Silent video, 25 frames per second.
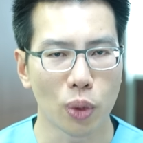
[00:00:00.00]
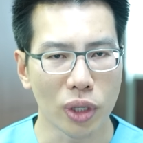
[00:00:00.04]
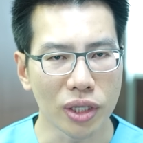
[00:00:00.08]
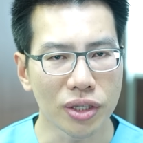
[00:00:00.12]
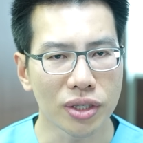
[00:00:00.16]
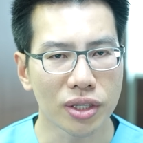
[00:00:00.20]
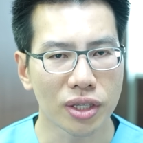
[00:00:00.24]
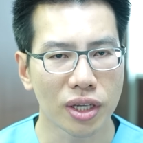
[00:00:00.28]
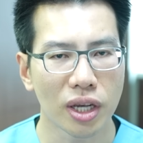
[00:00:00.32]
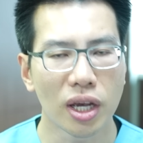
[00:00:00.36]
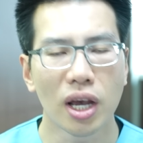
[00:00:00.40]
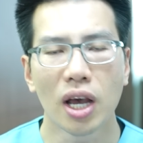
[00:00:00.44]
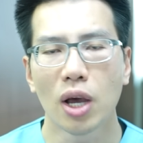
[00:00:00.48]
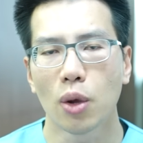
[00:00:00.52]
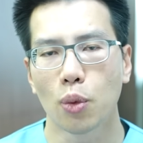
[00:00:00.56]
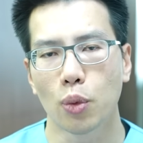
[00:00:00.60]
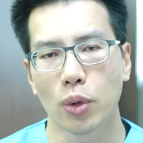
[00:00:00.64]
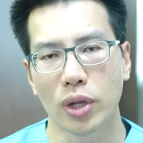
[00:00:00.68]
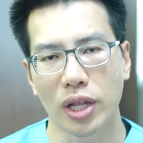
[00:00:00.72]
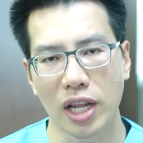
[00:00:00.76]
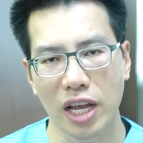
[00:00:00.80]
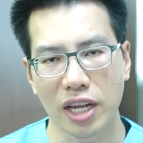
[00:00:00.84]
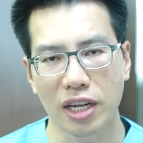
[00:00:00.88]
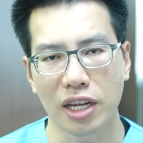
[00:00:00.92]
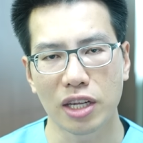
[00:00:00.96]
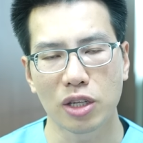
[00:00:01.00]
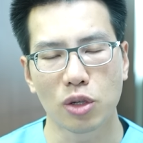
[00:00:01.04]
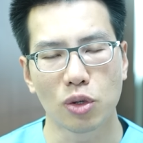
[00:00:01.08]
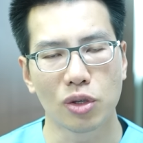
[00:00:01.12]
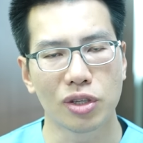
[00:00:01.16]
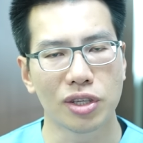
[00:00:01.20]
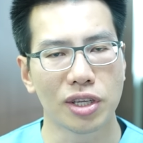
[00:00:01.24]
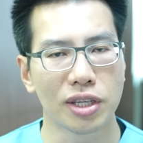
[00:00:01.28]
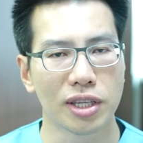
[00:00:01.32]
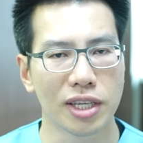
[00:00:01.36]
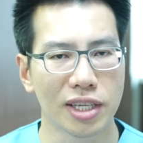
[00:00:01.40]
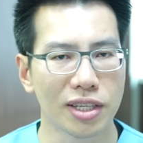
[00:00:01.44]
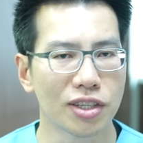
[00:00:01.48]
risk related to
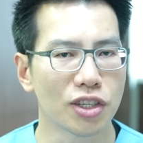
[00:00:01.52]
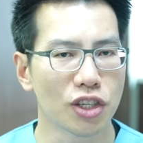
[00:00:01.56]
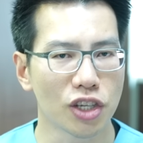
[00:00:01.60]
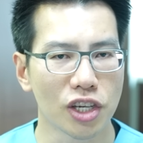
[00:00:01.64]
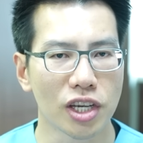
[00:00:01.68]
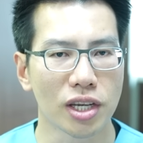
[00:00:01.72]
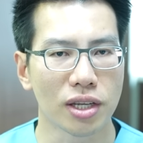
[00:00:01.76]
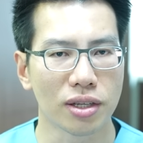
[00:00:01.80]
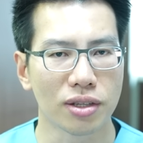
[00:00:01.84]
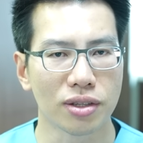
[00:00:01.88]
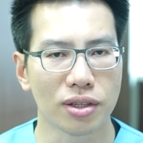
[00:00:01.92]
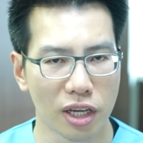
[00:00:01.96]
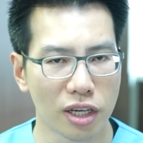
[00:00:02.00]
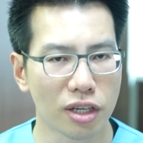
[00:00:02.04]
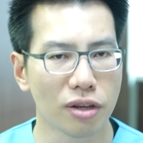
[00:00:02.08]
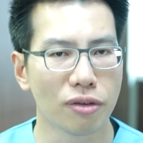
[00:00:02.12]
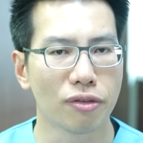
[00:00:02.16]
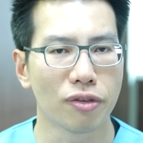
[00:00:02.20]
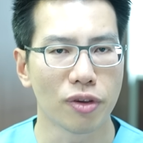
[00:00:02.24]
this gene in the